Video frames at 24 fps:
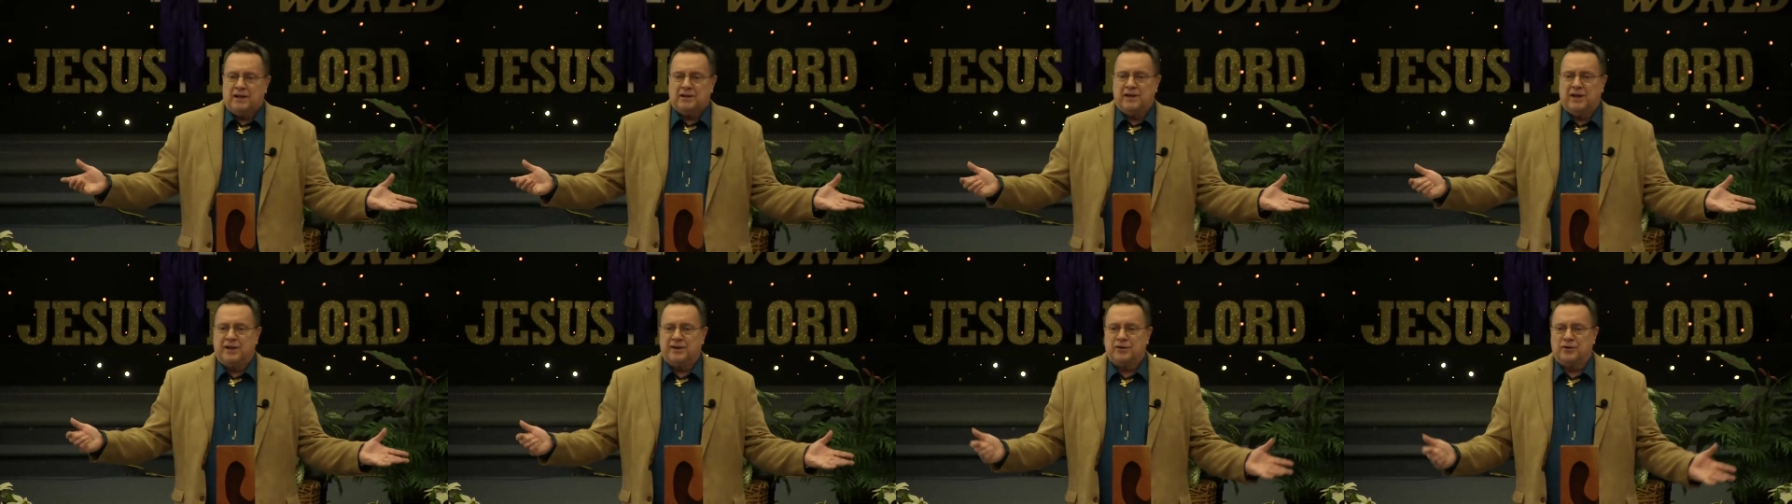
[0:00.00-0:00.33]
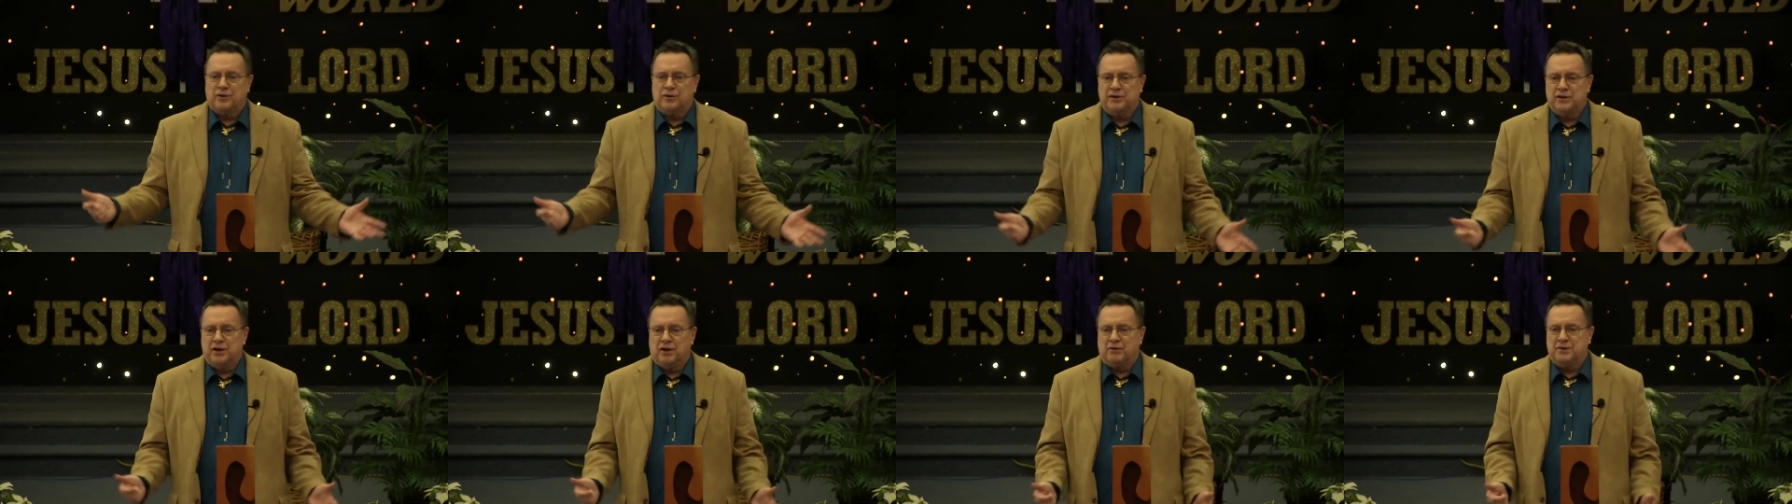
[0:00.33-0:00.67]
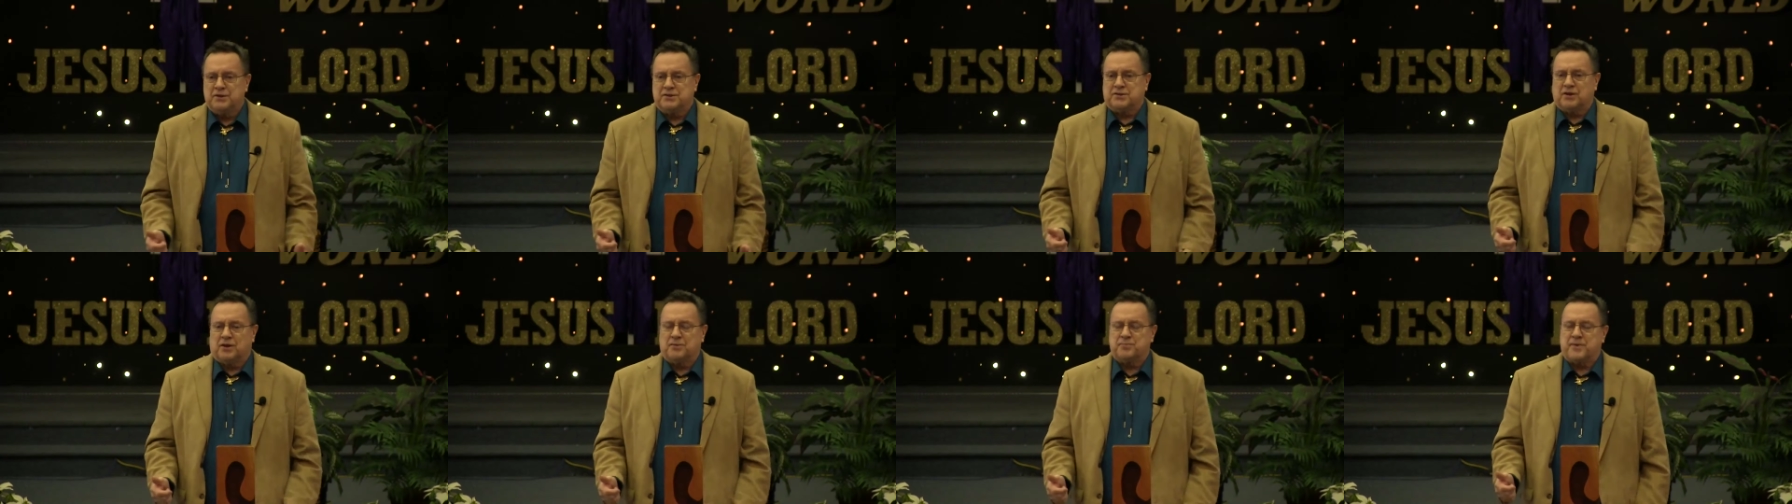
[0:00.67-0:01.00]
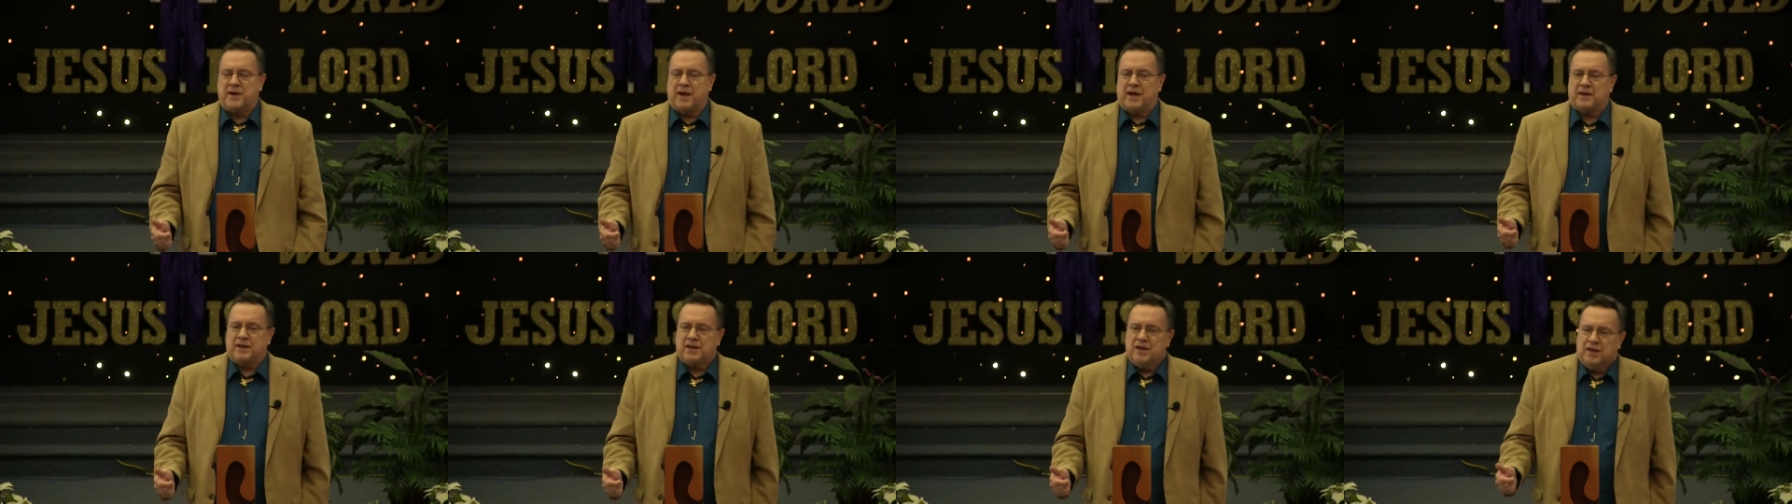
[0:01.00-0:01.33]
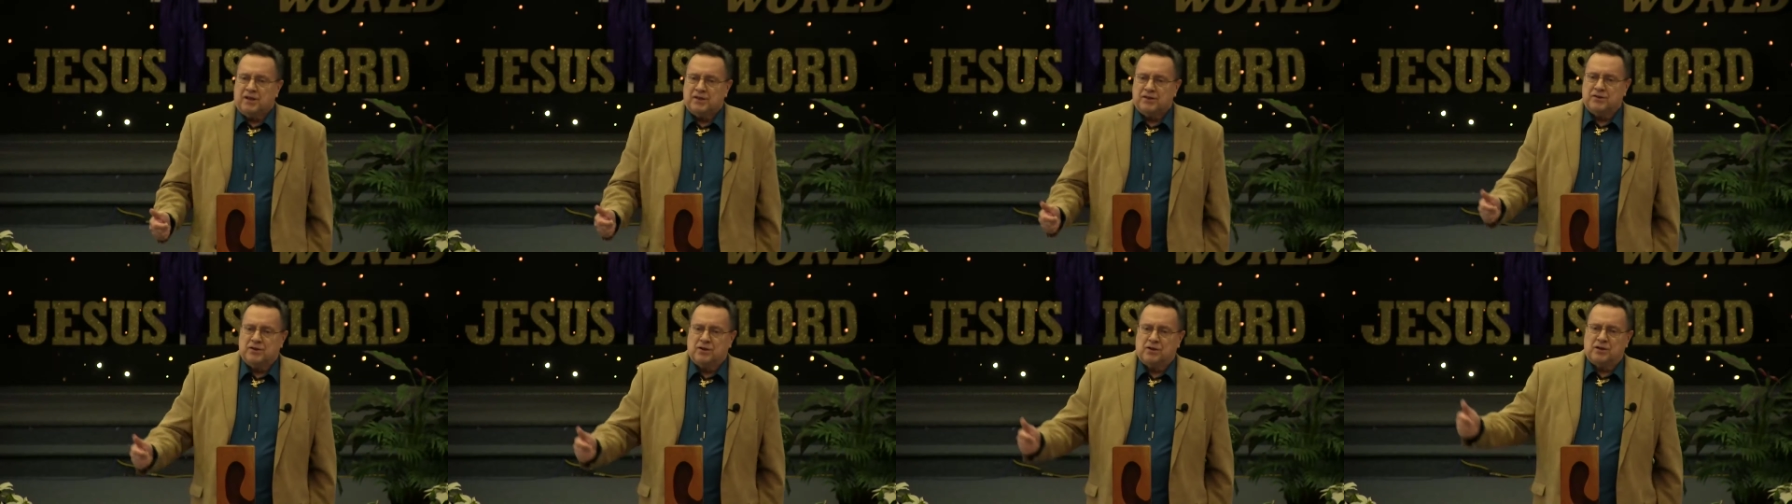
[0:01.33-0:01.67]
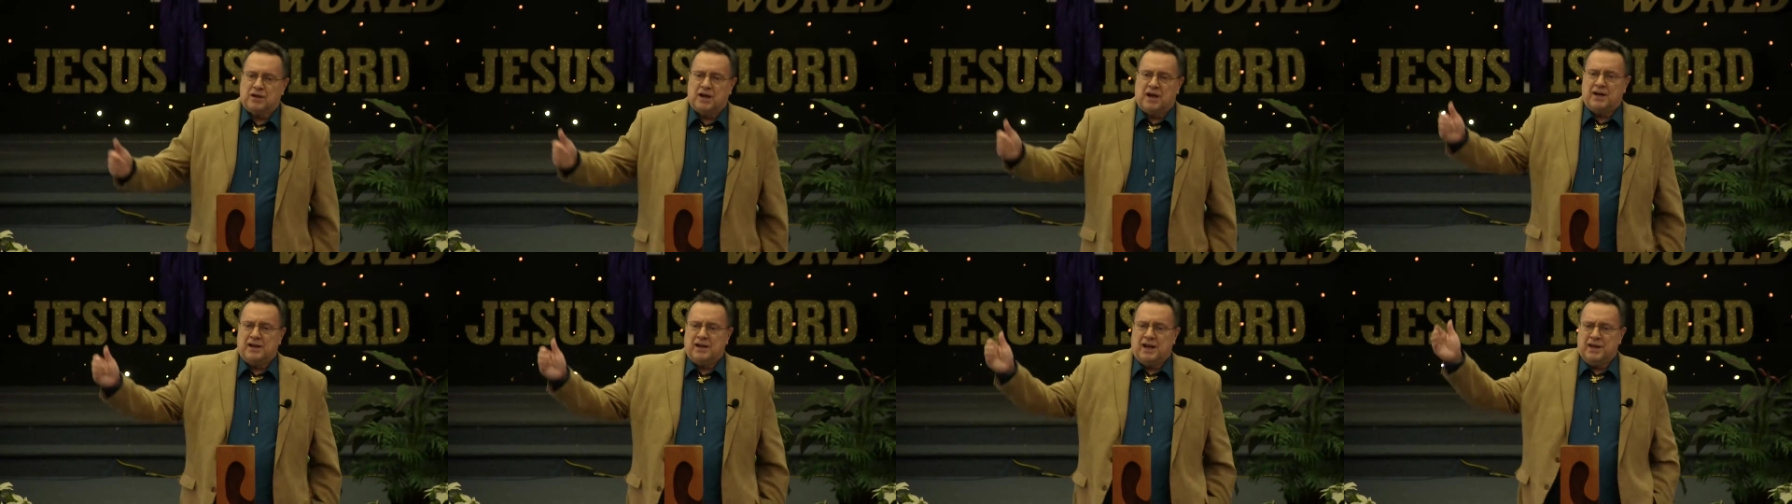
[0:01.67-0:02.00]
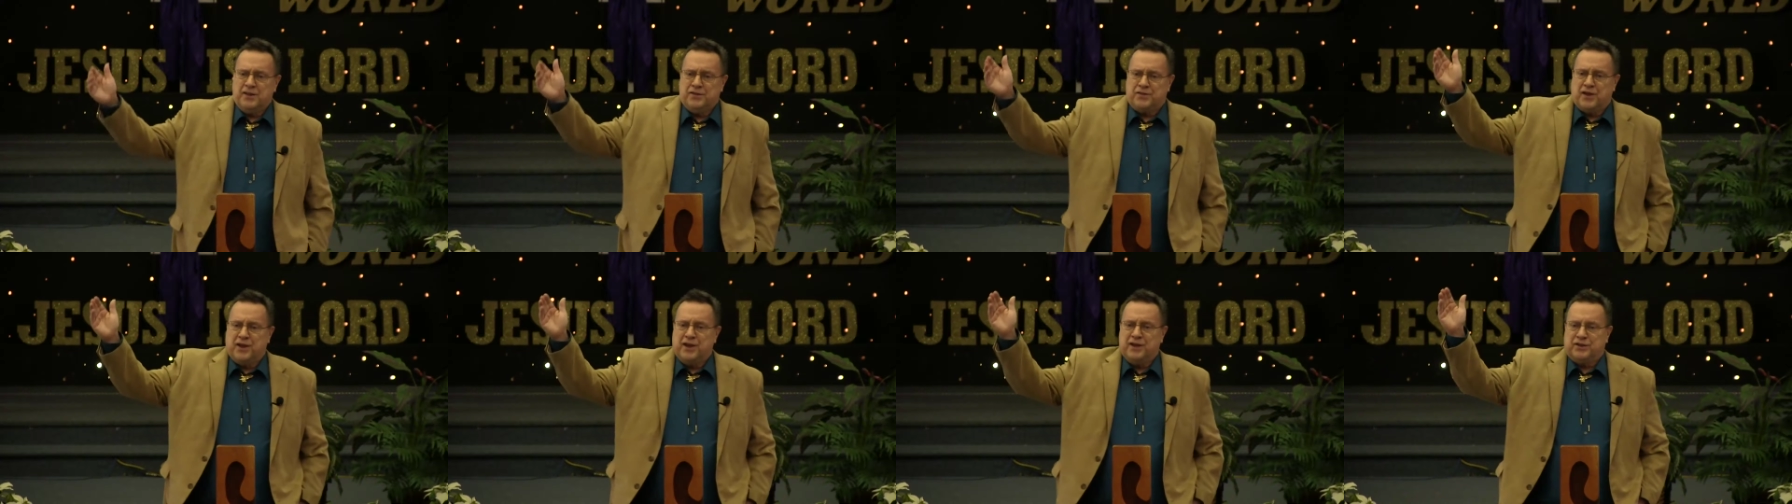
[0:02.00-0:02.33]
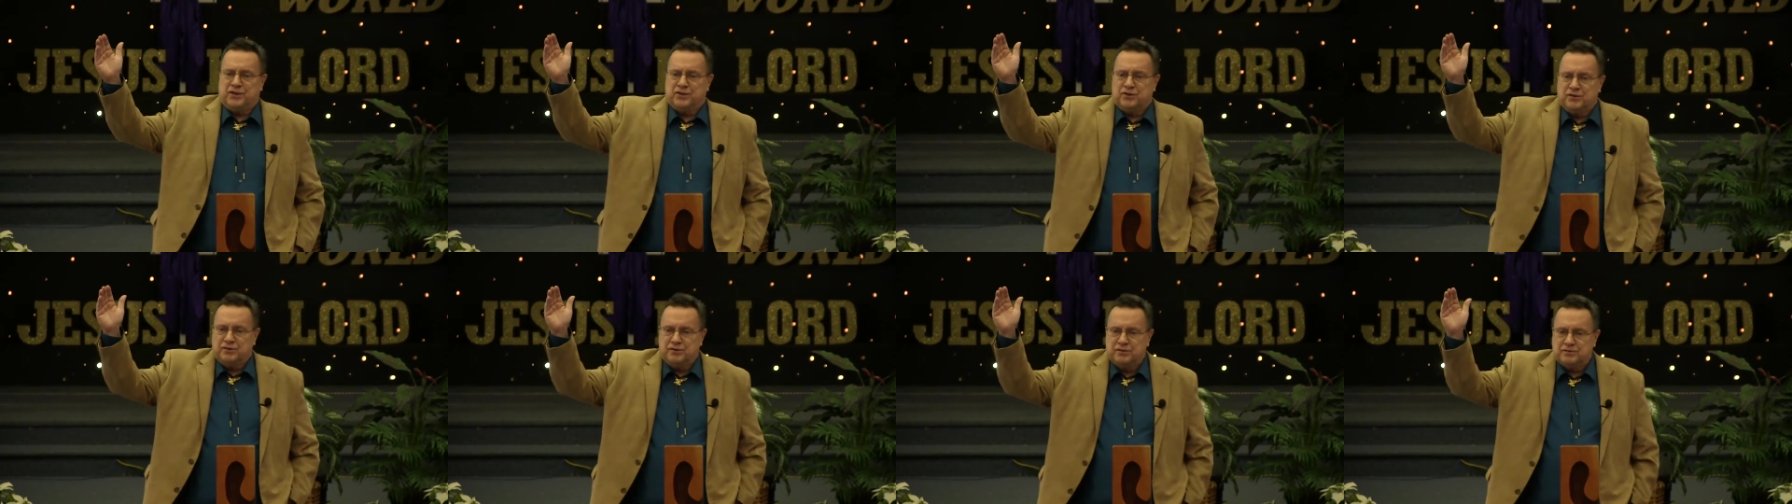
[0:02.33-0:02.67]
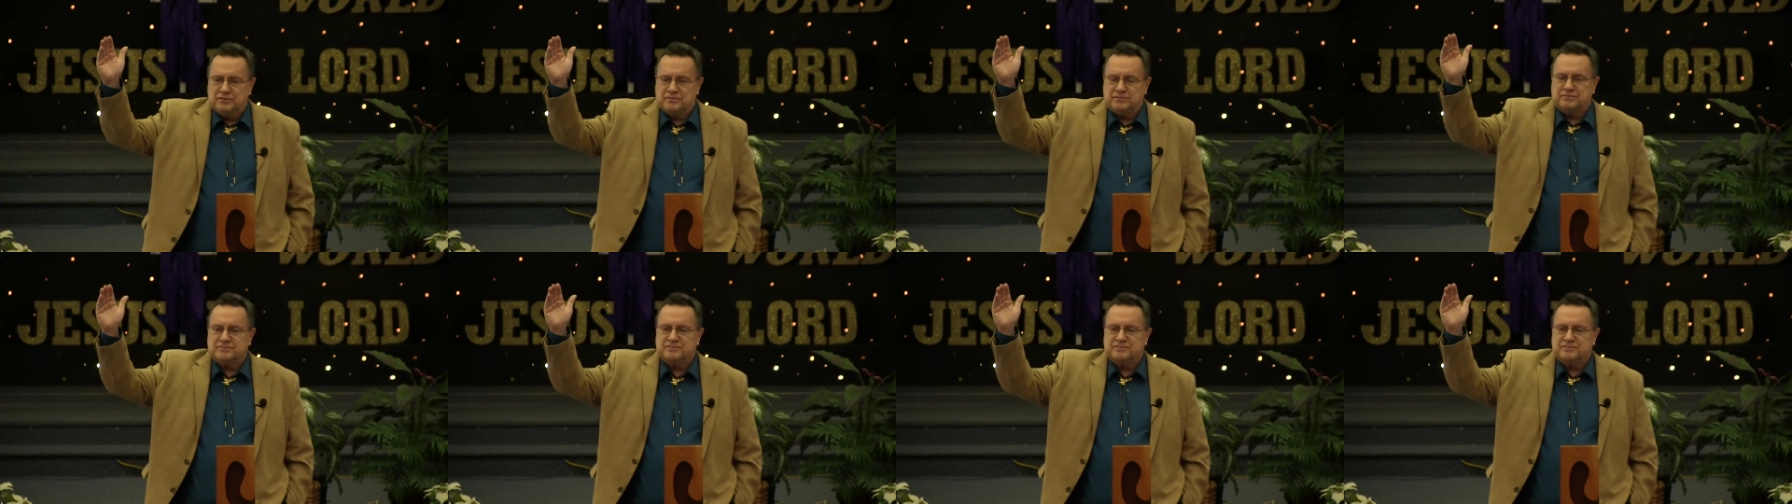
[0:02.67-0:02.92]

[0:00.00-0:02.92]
later on he always thought back, you know, God, I thank you